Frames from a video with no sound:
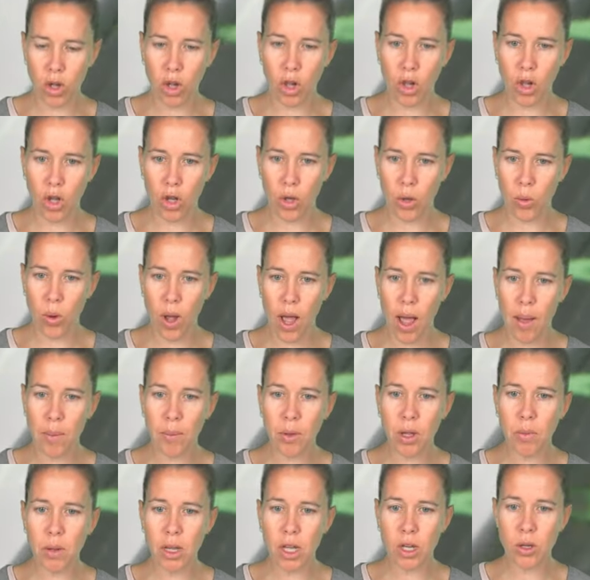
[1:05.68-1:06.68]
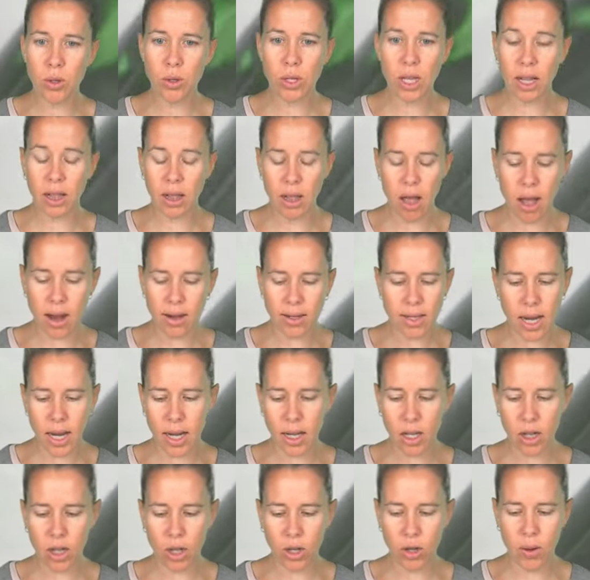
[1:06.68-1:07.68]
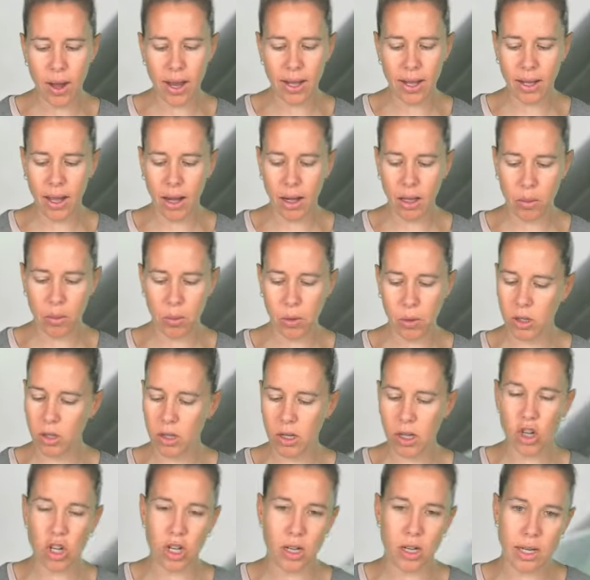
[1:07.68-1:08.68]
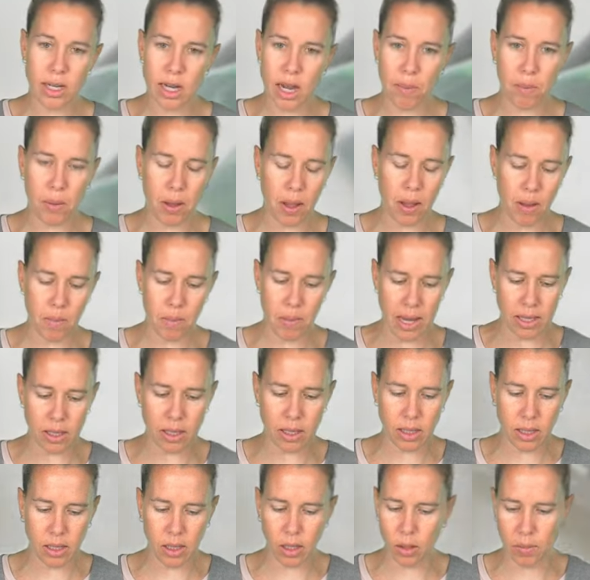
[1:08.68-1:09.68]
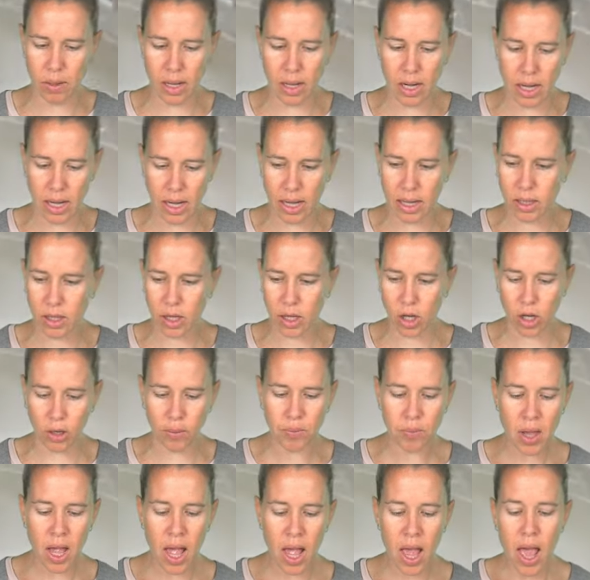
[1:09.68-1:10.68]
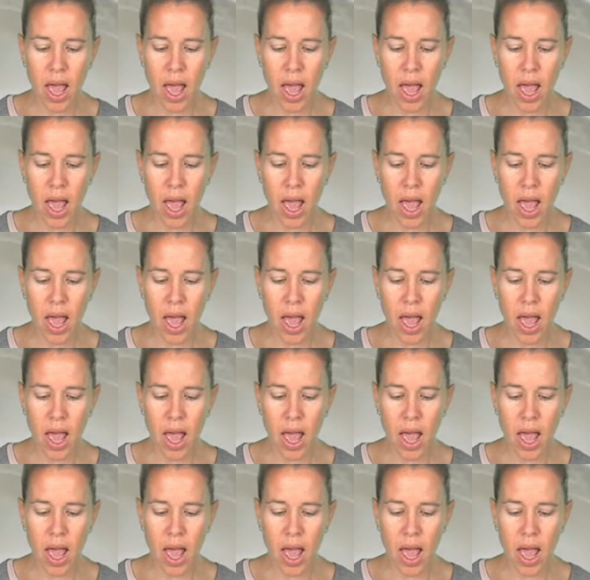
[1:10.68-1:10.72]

glue. I'm going to be using Loctite glue. I like the precision tip. It makes it a little bit easier.